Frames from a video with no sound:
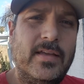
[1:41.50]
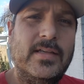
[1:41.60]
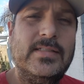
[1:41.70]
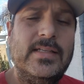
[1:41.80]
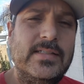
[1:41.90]

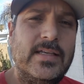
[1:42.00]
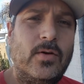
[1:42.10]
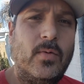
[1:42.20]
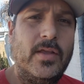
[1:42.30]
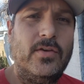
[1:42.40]
the city's going
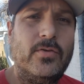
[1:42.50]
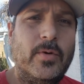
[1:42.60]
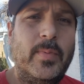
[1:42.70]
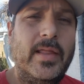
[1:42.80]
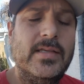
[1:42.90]
to want you to
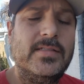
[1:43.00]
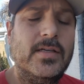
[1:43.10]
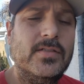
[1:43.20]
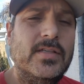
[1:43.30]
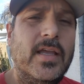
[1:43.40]
replace
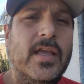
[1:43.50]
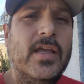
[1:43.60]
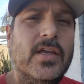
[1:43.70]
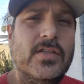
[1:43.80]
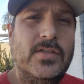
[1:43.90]
those.
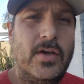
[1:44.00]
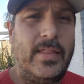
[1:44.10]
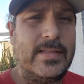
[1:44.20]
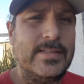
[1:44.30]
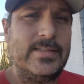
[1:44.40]
So
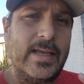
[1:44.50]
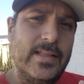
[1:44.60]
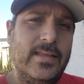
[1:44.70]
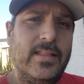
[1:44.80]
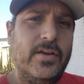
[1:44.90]
that's the
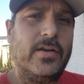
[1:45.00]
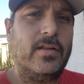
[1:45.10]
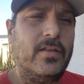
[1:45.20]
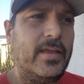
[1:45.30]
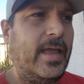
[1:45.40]
second thing that you're
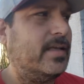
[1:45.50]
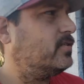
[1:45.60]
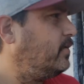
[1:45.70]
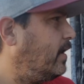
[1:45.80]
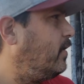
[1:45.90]
going to look at.
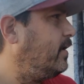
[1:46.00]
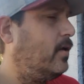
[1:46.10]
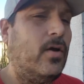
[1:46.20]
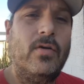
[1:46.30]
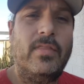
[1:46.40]
So now I
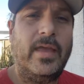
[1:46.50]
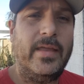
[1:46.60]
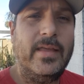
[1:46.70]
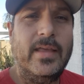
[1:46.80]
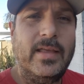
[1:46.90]
know
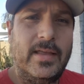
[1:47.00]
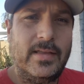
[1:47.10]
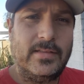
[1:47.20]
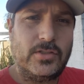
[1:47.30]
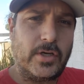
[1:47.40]
that
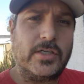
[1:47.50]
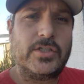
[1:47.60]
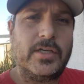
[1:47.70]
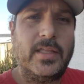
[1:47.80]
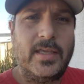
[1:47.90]

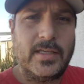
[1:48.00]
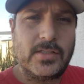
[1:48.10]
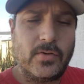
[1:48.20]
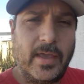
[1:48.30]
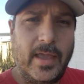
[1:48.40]
structurally
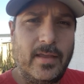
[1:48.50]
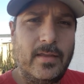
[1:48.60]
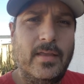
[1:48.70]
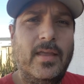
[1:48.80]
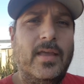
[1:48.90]
it's okay.
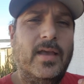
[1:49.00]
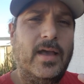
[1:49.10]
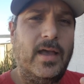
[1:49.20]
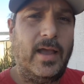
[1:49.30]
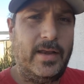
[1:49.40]

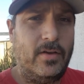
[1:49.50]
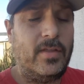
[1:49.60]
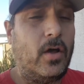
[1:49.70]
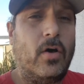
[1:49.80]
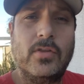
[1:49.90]
I know
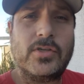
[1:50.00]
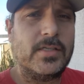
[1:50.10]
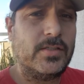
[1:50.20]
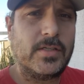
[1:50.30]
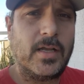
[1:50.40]
that all the
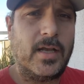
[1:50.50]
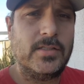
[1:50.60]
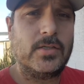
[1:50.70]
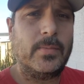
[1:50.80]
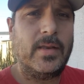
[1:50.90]
trusses are gone,
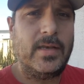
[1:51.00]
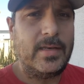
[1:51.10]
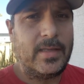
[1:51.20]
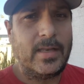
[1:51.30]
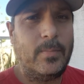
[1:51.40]
so I'm going to need
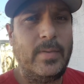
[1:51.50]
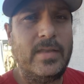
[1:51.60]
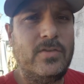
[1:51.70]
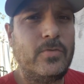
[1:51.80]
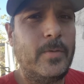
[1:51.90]
to get a
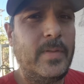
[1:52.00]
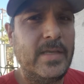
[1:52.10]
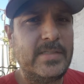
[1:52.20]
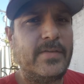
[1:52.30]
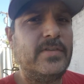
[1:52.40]
bid to
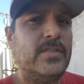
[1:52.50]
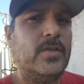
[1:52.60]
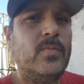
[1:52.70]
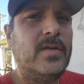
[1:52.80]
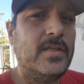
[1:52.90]
replace every
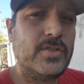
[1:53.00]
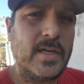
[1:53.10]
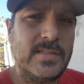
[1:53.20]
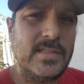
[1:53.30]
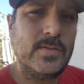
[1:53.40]
single one of the
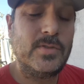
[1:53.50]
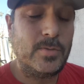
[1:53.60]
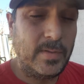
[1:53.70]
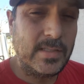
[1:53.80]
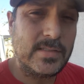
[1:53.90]
trusses,
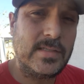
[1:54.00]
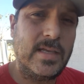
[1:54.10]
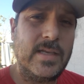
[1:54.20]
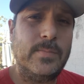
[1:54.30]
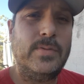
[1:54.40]
which means
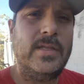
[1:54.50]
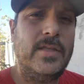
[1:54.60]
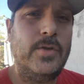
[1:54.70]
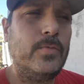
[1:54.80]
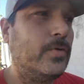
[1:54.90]
a
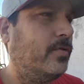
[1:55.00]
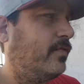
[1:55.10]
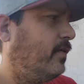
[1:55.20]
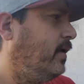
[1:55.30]
completely new roof.